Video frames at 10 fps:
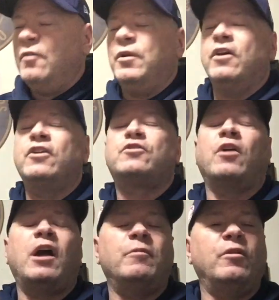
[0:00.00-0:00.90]
We go to
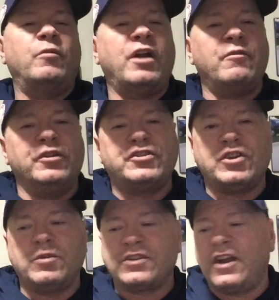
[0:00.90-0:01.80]
tribal. We're not really
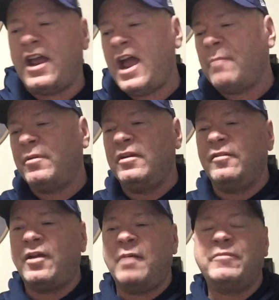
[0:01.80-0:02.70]
sure what's going to
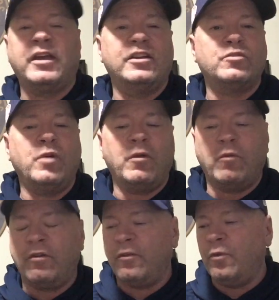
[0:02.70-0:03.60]
happen. I'm thinking it's
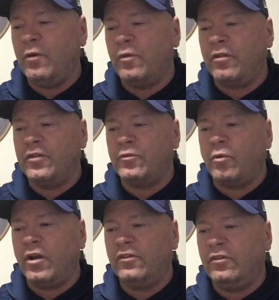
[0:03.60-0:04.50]
Wentworth, and Wentworth is,
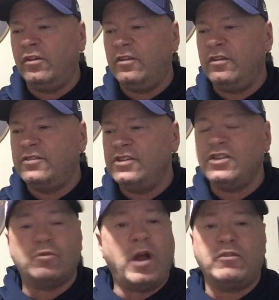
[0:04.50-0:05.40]
is she's
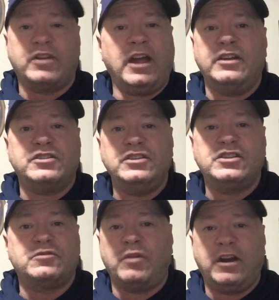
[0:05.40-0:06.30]
just wound tight. She's
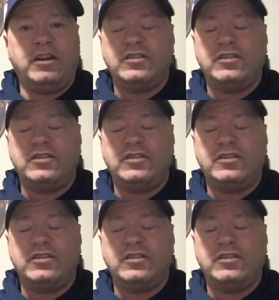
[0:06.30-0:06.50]
just ready.